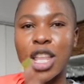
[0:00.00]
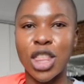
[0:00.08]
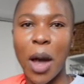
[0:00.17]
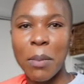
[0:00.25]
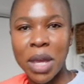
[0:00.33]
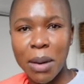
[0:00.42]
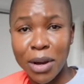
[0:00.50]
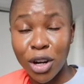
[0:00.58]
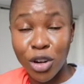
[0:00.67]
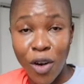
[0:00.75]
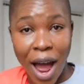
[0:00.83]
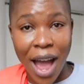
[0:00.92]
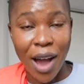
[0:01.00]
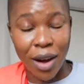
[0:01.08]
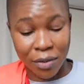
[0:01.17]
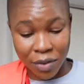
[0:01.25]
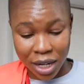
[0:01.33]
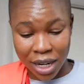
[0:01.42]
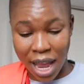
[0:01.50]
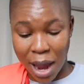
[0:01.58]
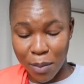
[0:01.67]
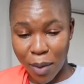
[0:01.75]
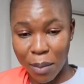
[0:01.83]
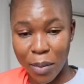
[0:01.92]
Not me about to cry on freaking
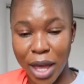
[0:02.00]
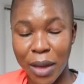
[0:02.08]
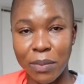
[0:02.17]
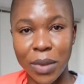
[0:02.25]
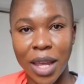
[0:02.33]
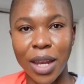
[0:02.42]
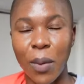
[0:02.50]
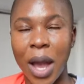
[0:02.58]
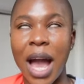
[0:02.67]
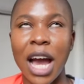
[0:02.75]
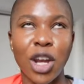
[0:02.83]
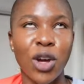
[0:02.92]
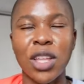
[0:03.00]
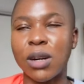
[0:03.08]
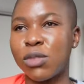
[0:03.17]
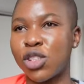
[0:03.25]
camera, but anyway, I know that I'm